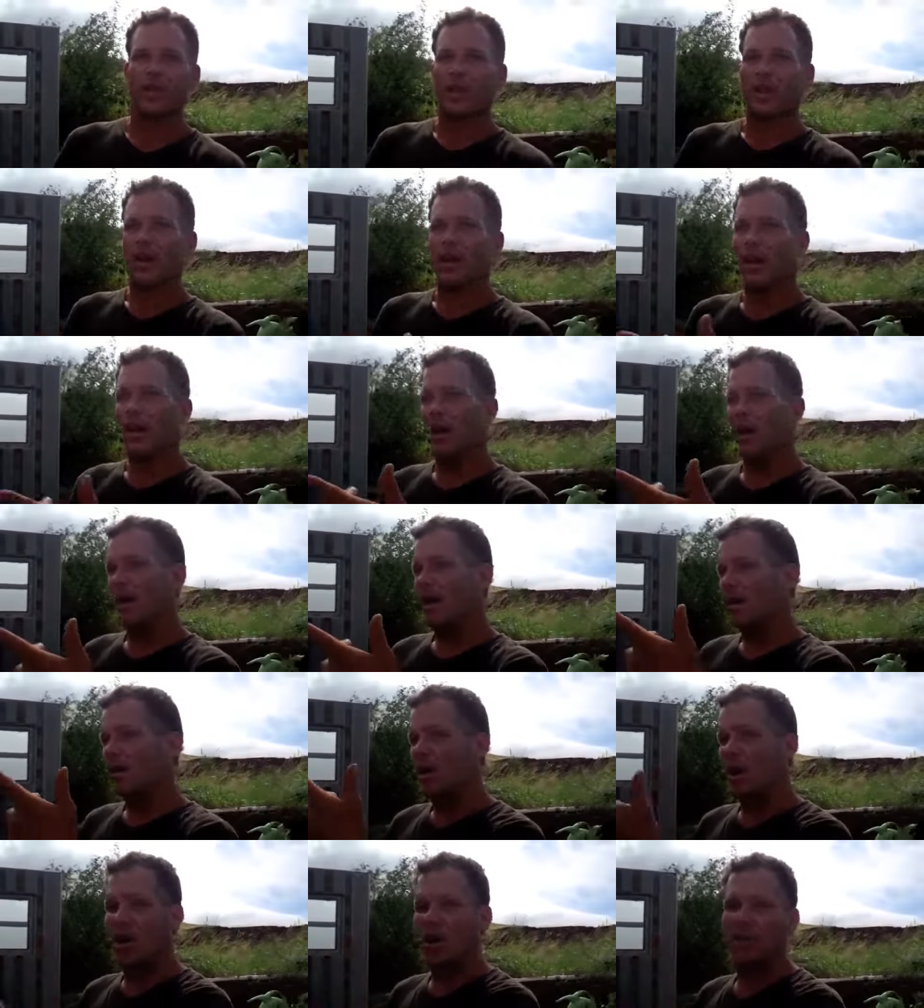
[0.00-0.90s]

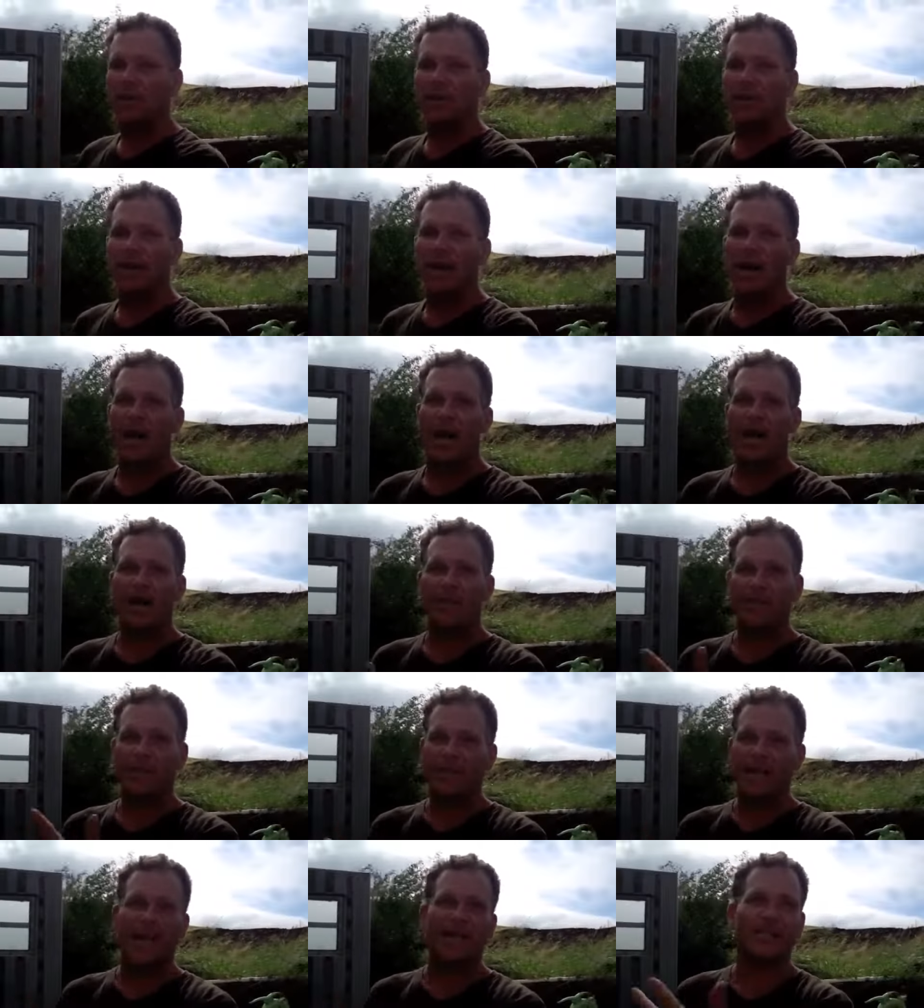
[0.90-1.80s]
Uh, kalamangai,
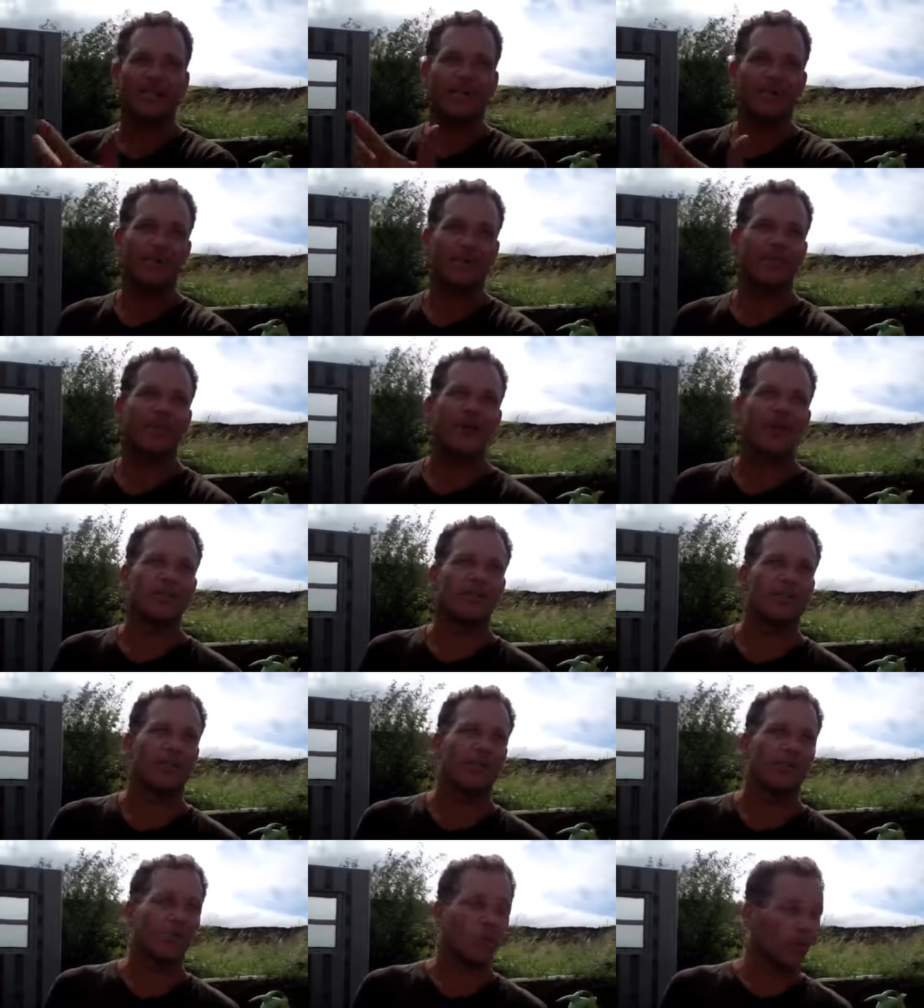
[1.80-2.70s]
potassium, and
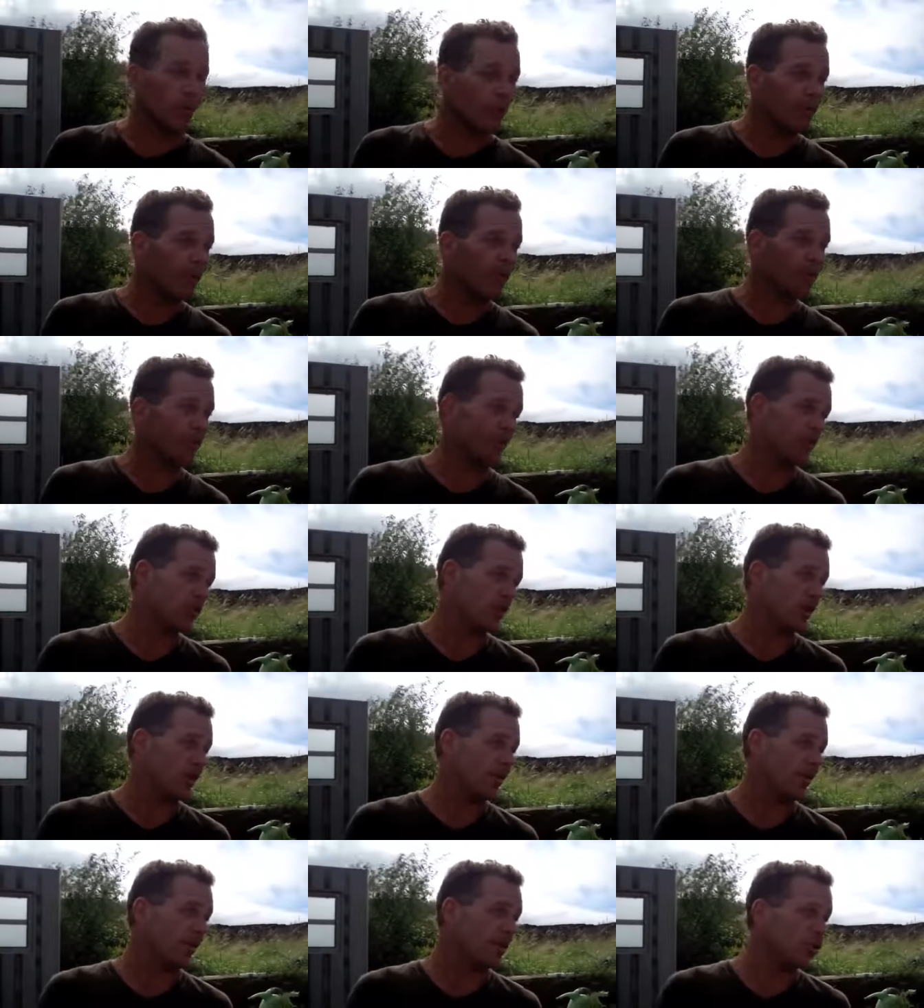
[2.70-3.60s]
phosphorus. So we're basically
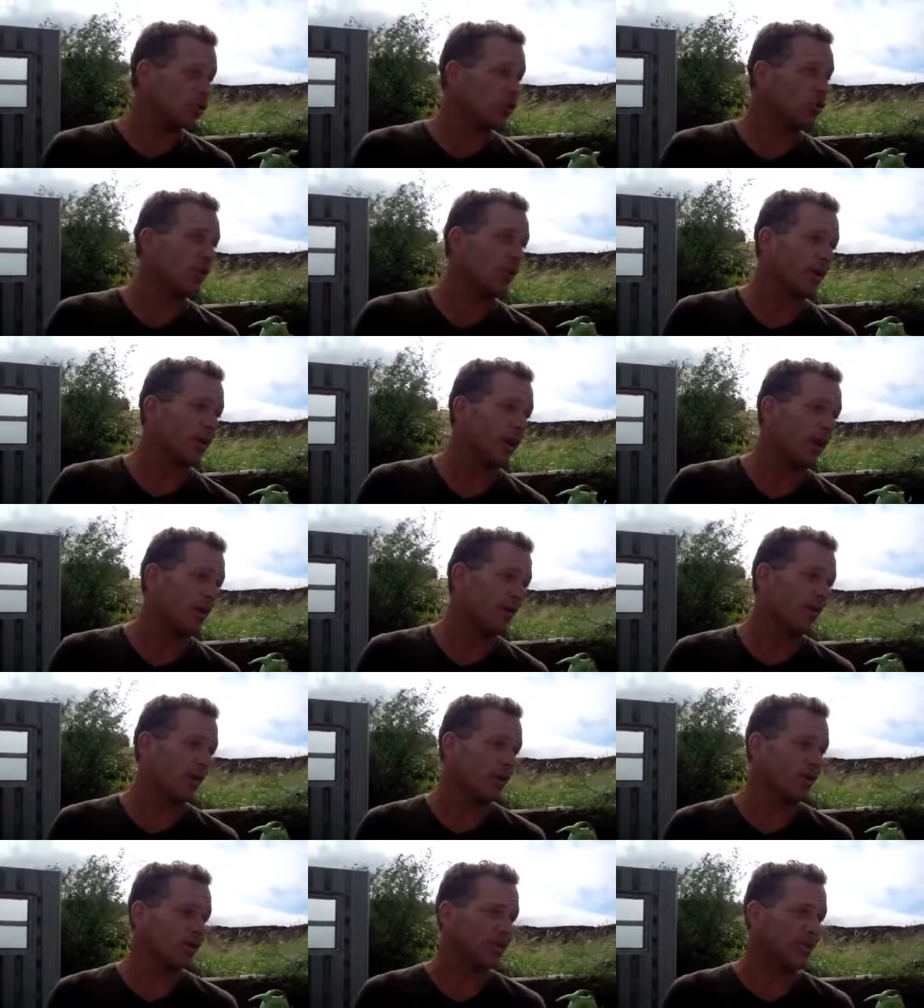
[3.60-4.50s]
trying to make super
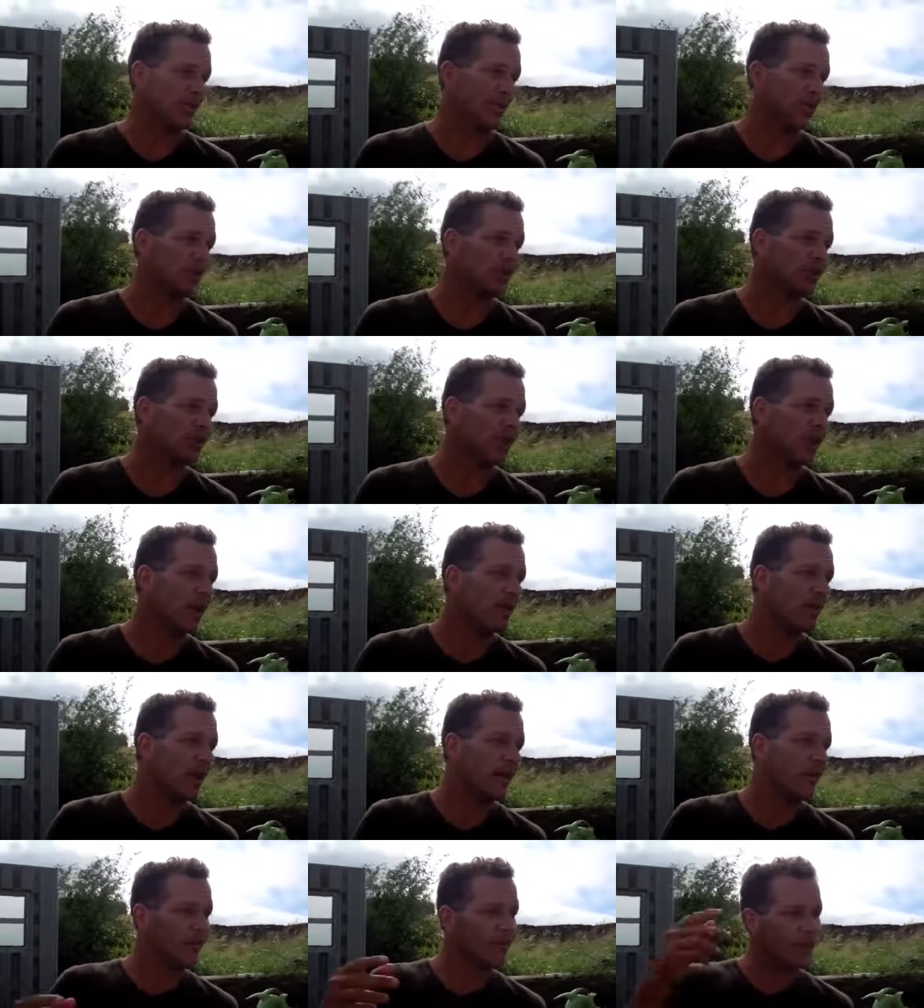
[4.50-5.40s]
compost almost
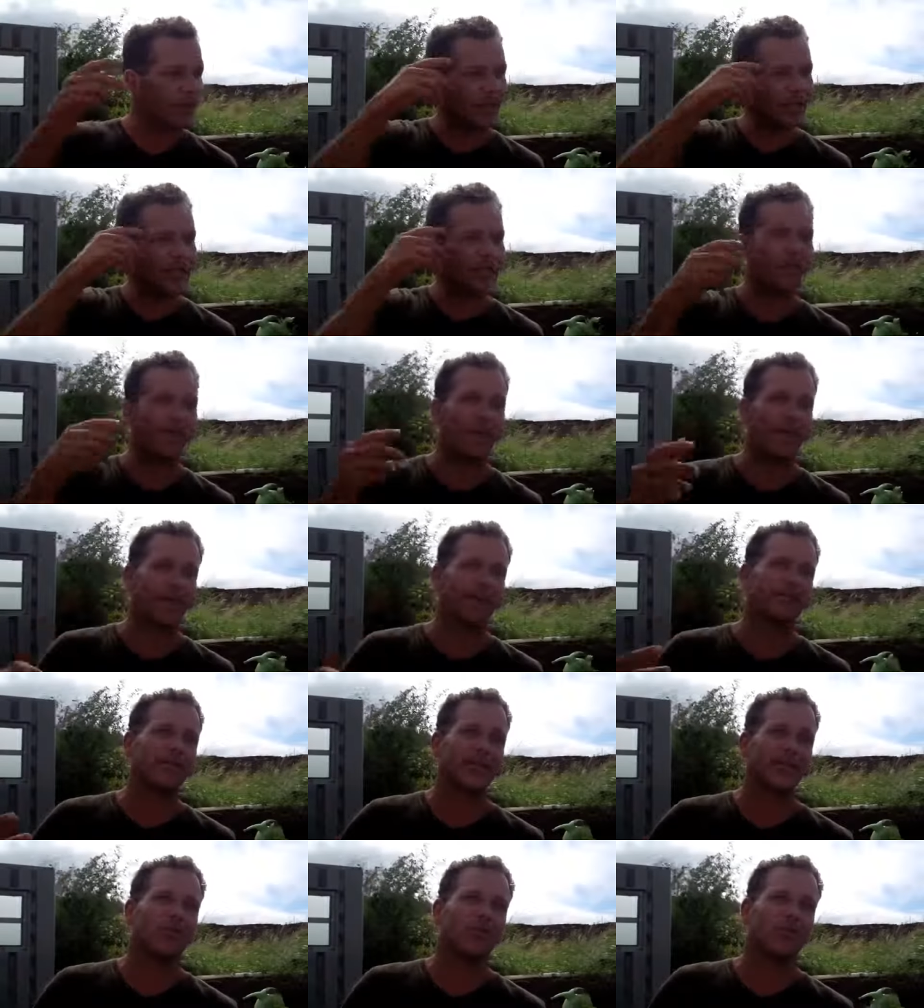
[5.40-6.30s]
by really paying
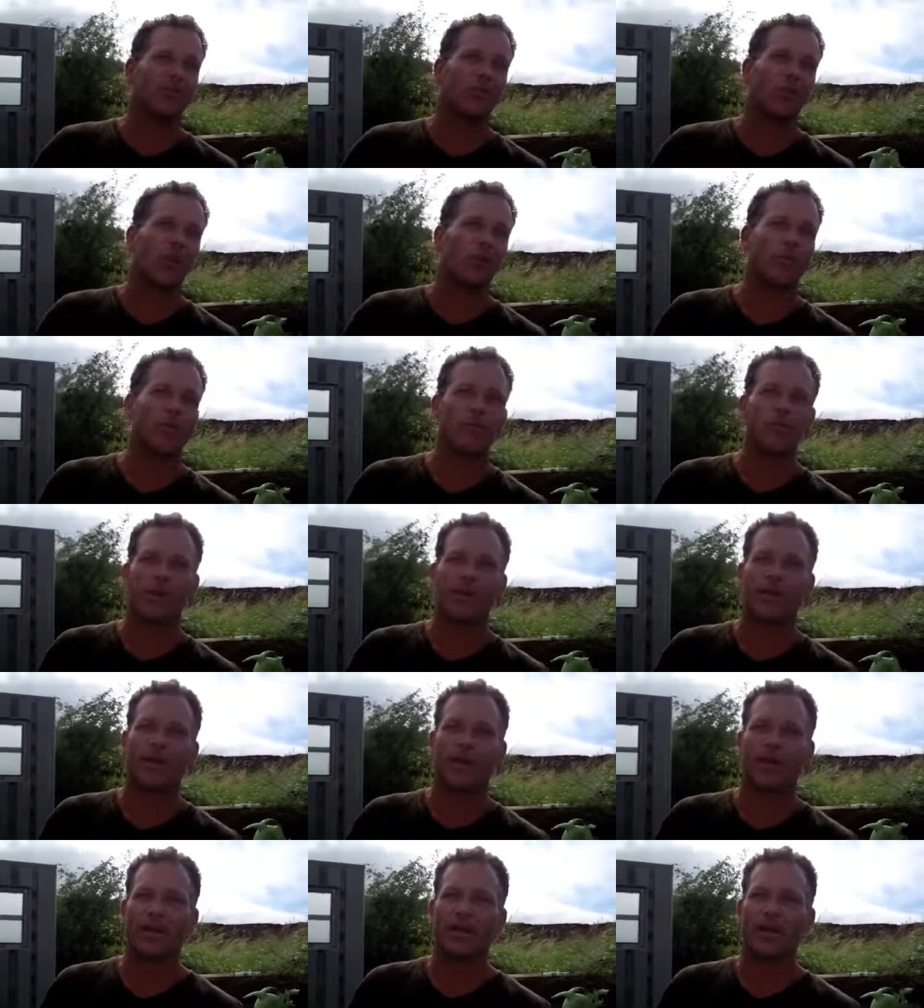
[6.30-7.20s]
attention to what we
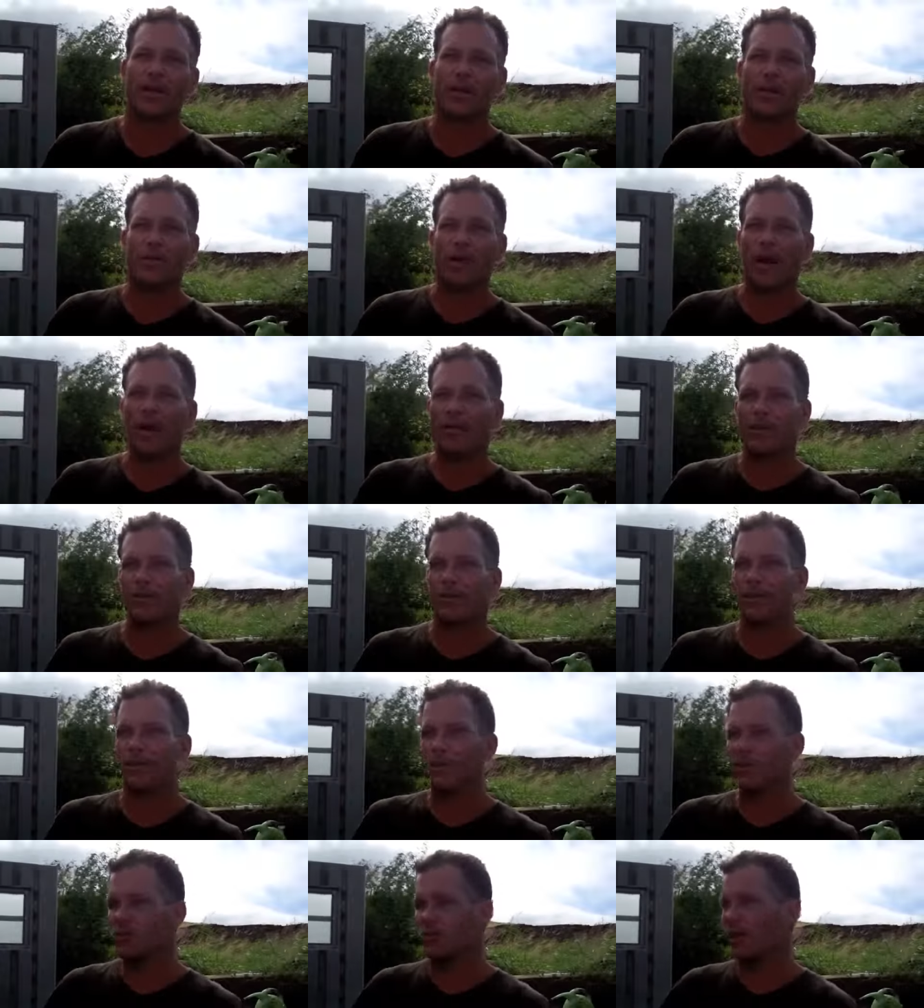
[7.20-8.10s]
put in it rather
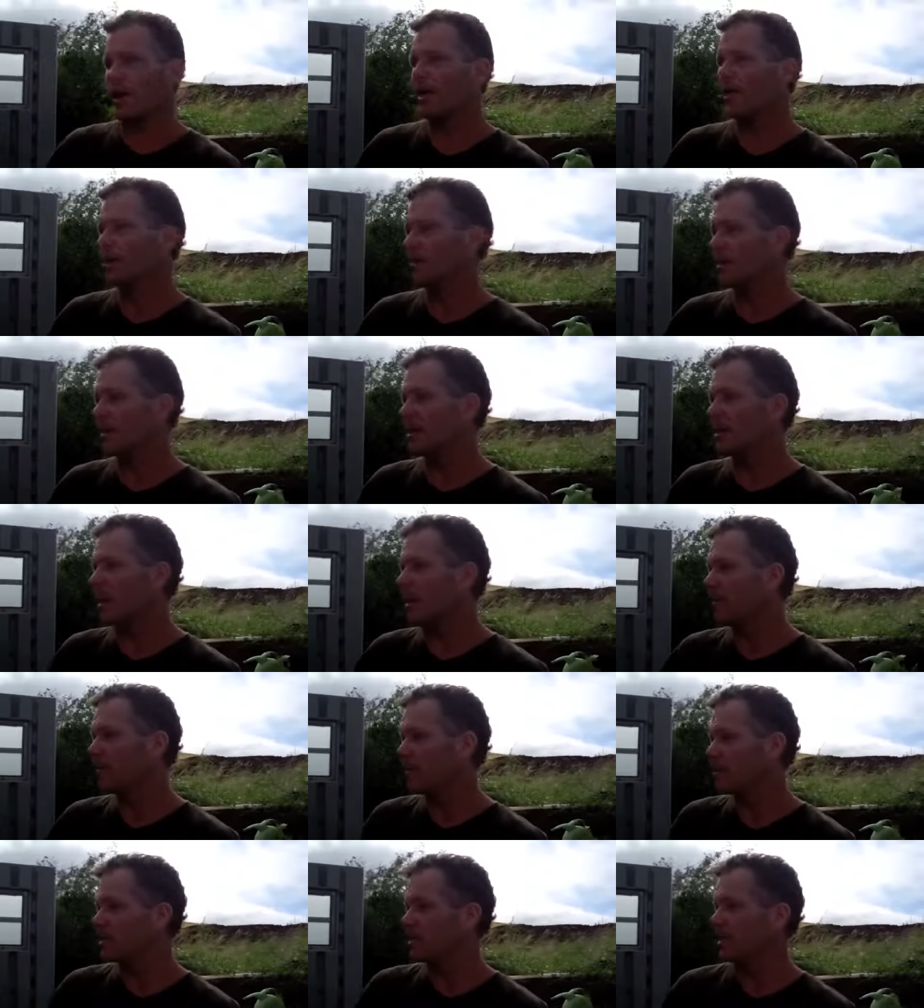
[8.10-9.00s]
than just randomly
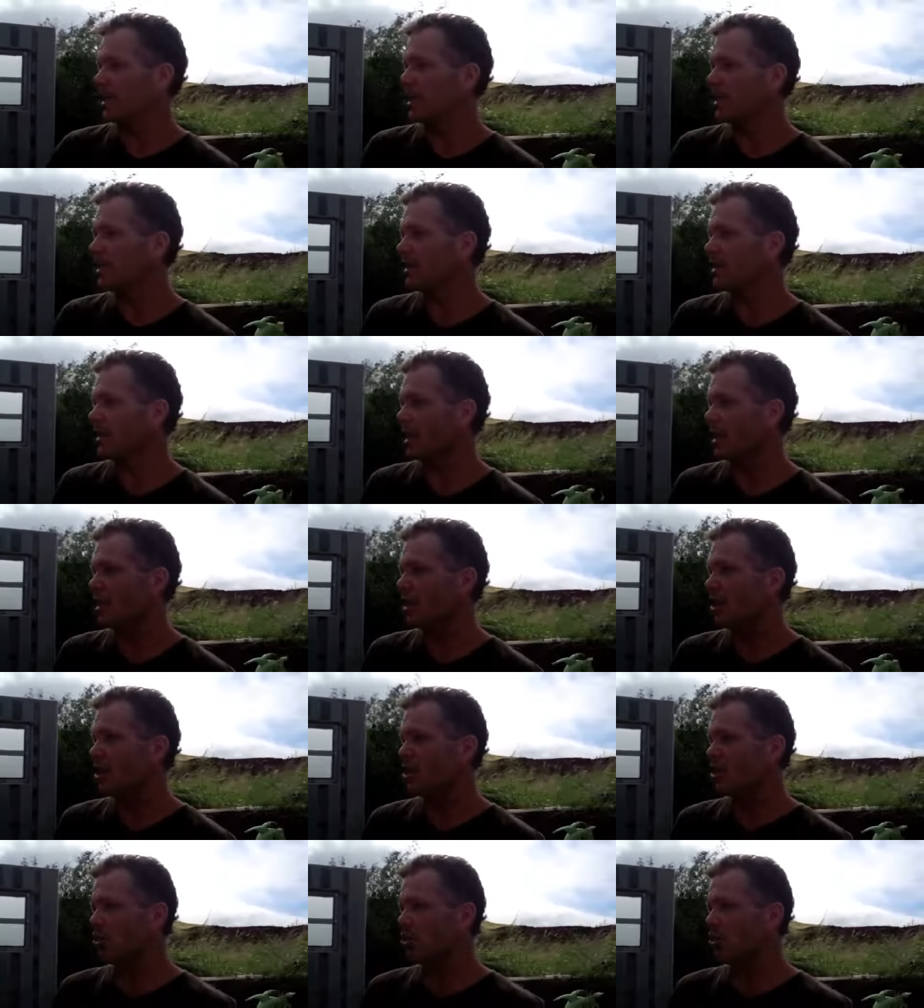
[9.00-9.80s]
composting anything.